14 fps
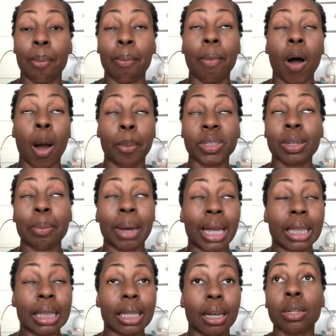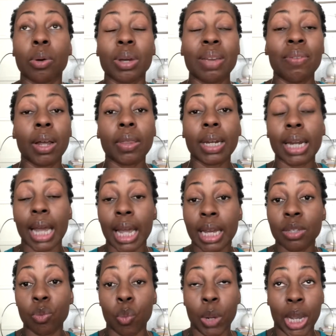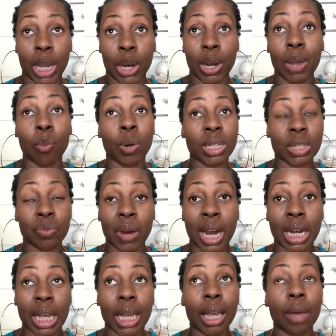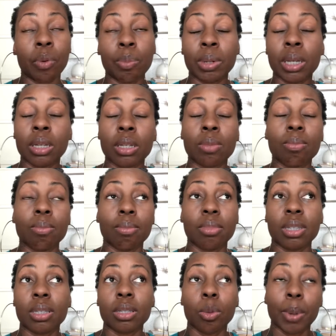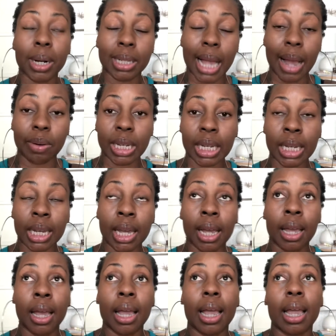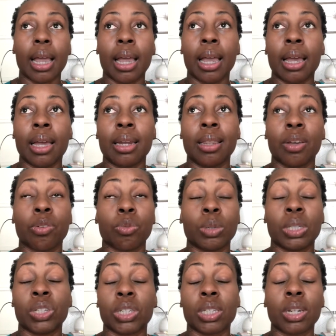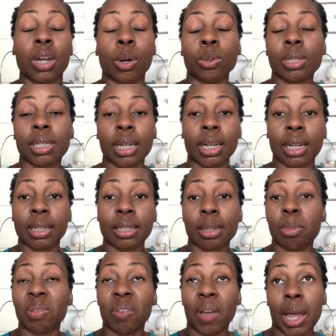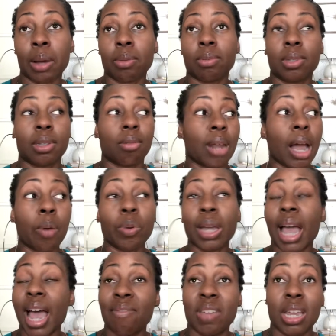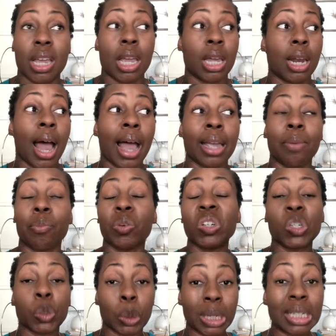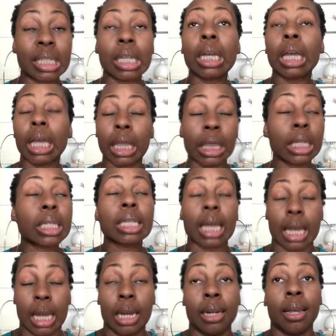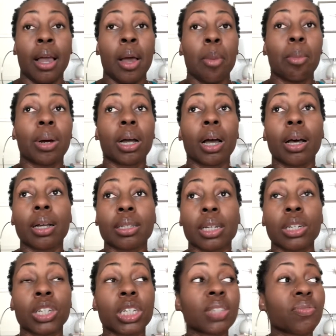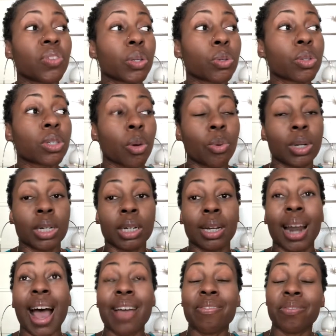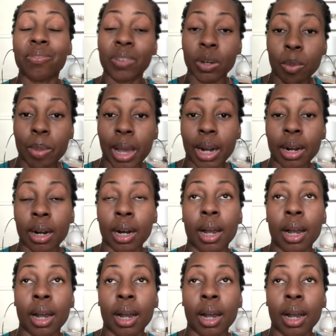almost a month. So even on the days where it wasn't raining, it would be super cloudy and there was just no sun to be found. So now we have it, and I am rejoicing in the sun because it just feels so good. I feel better